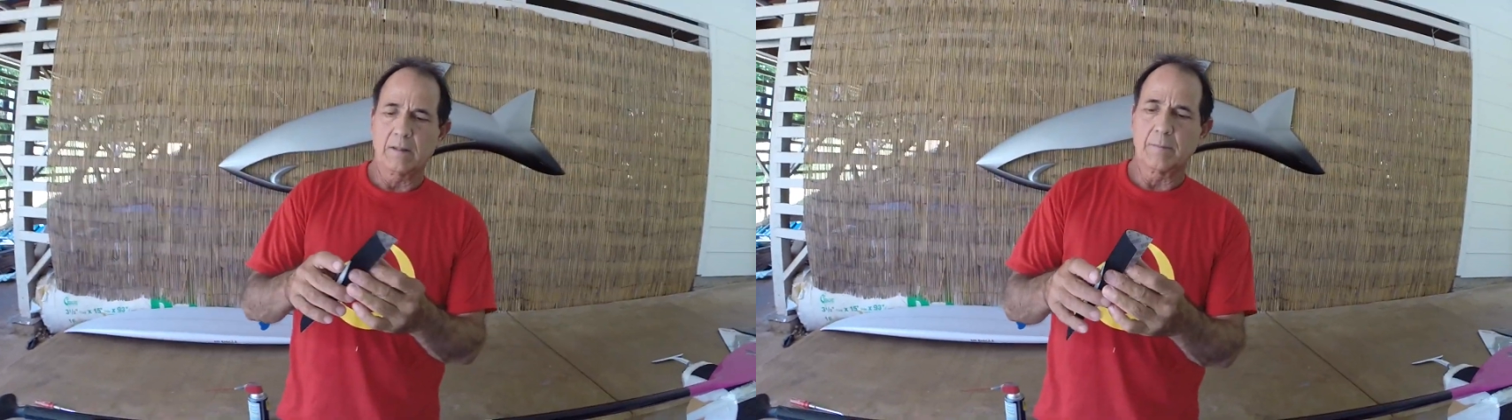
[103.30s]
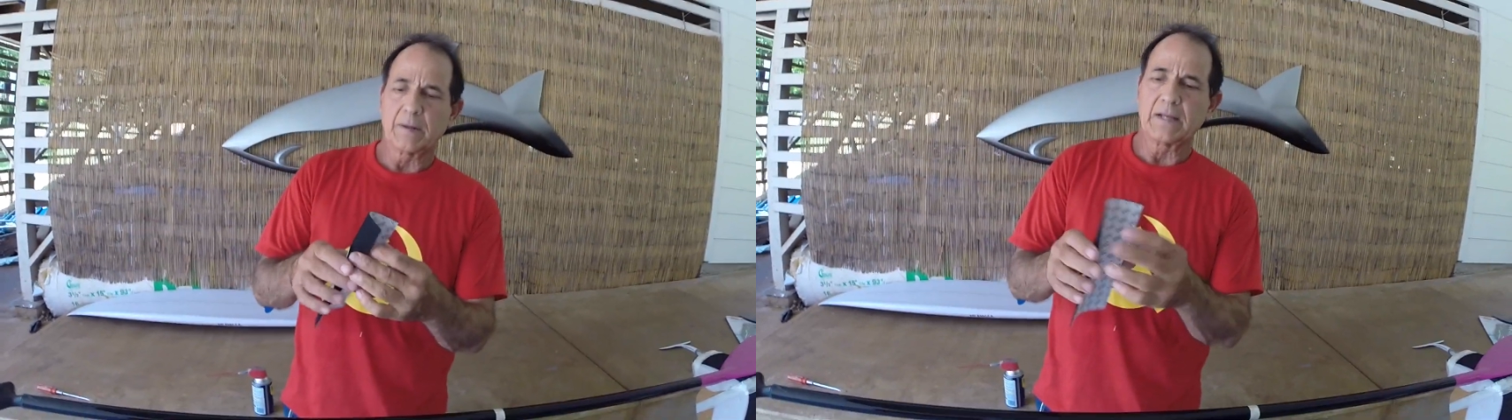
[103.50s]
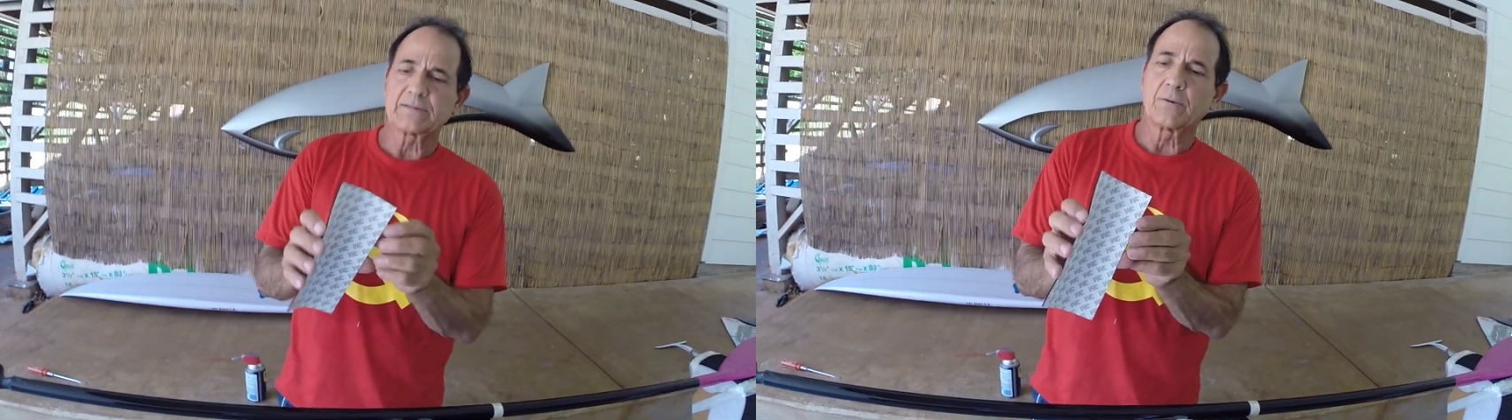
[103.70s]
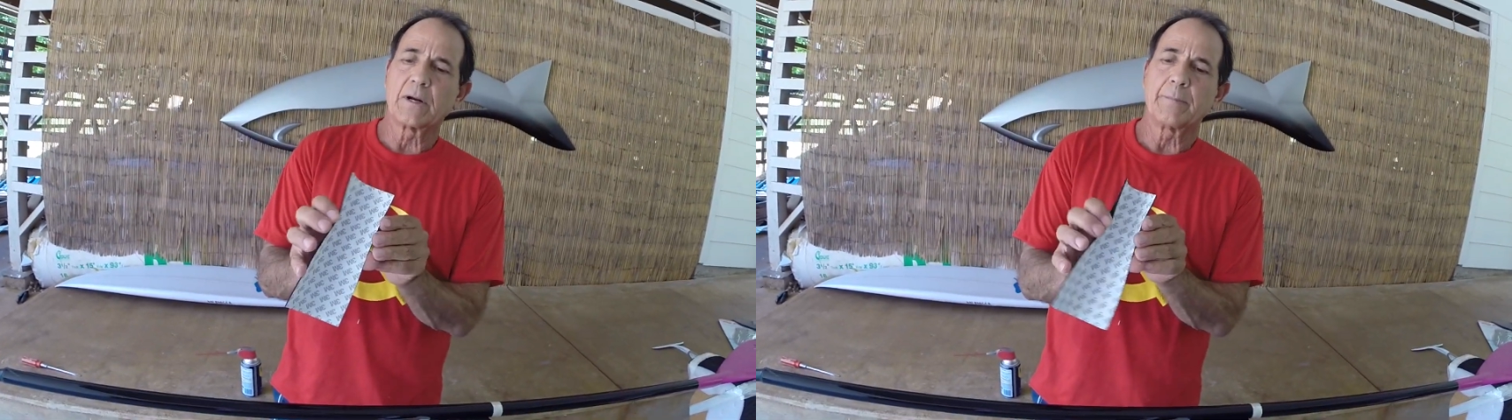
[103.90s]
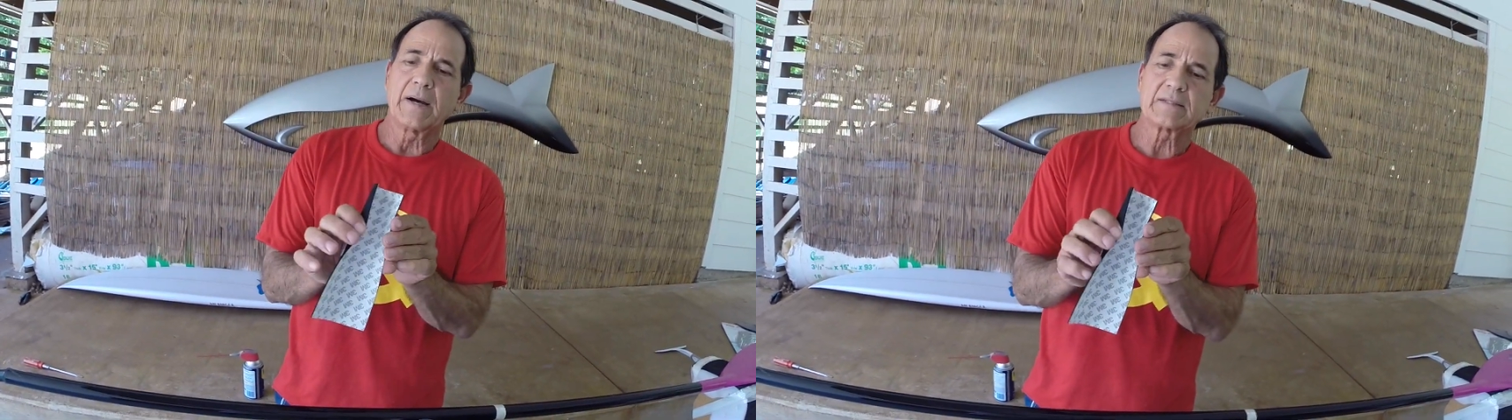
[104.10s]
place
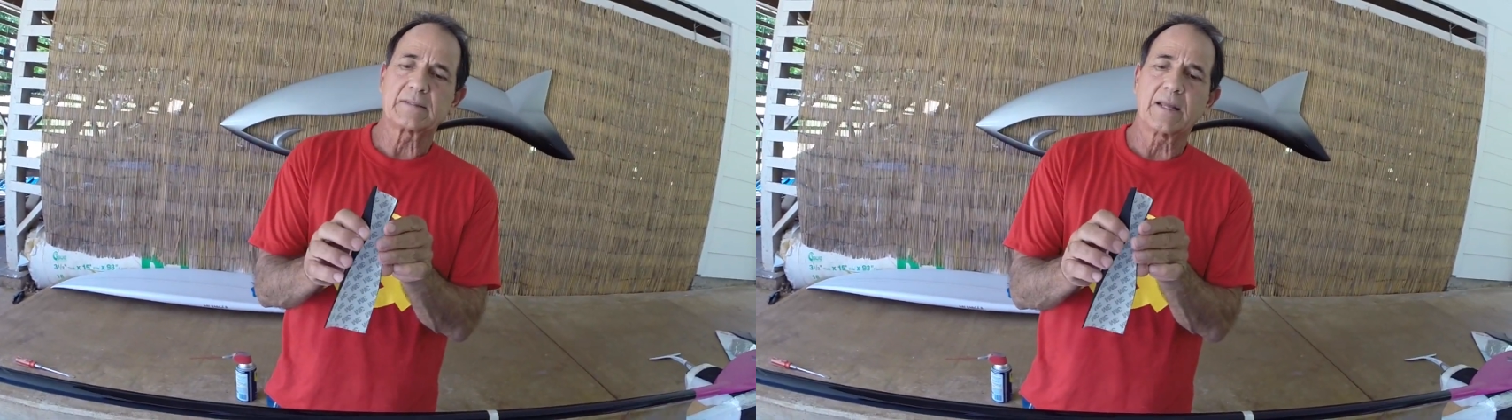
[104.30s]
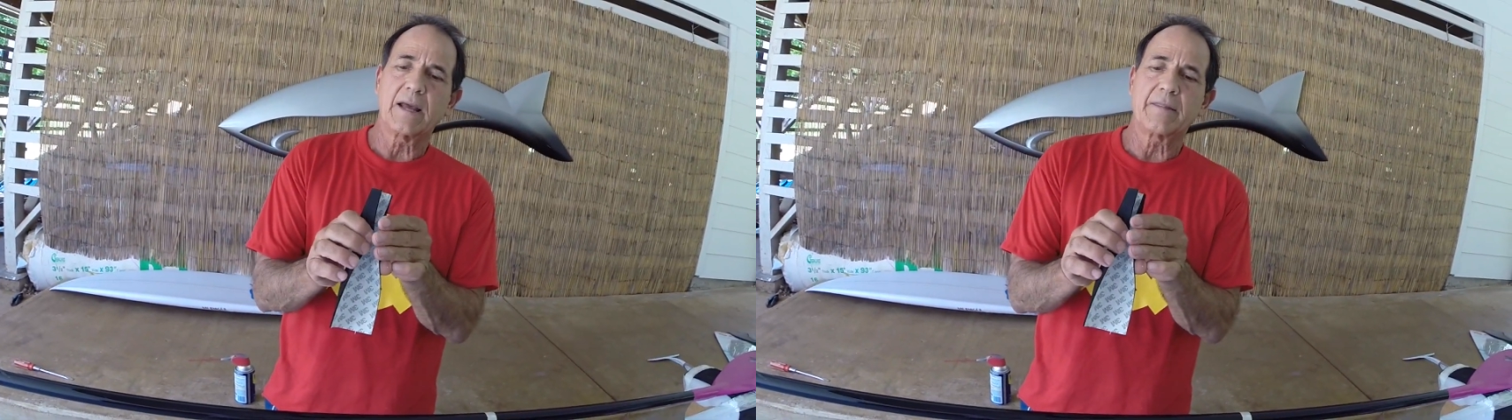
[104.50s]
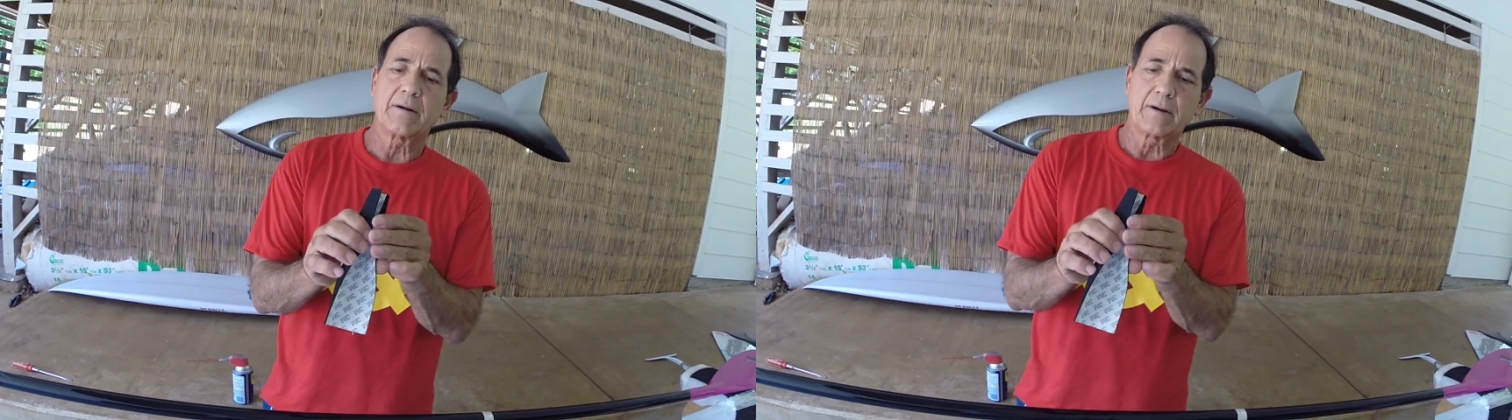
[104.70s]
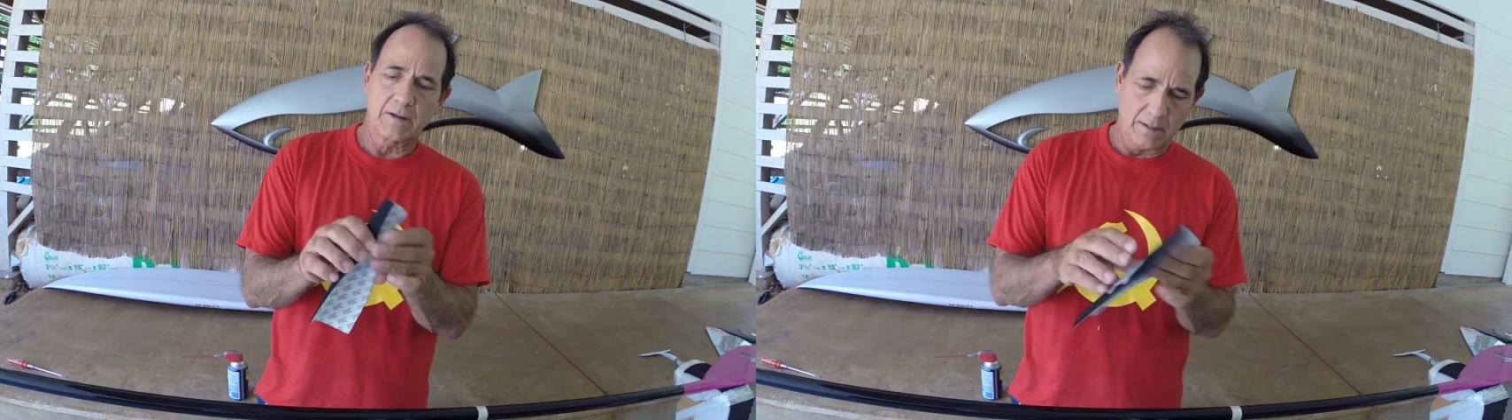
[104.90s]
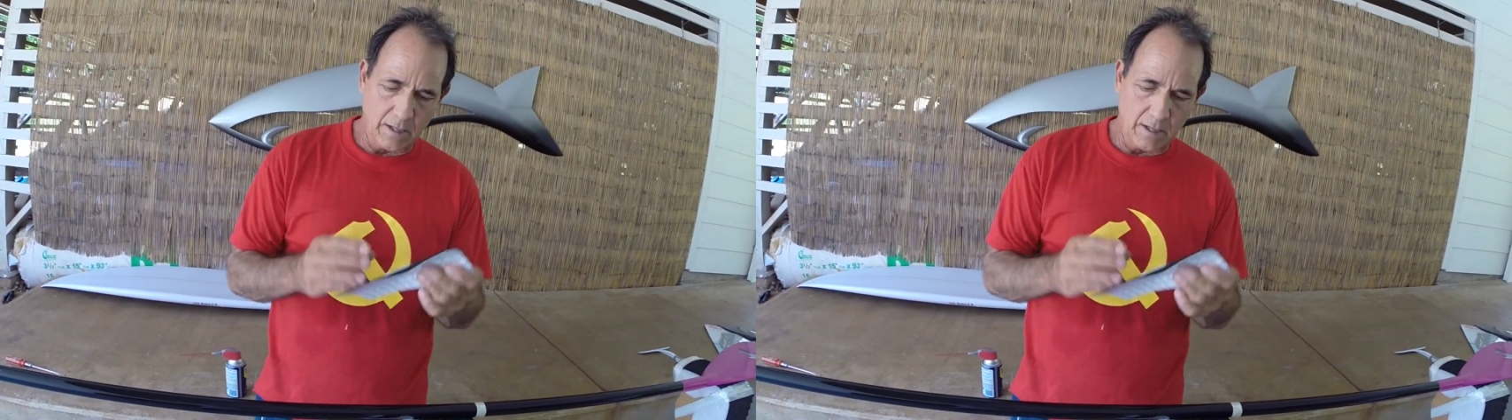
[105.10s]
where it butts together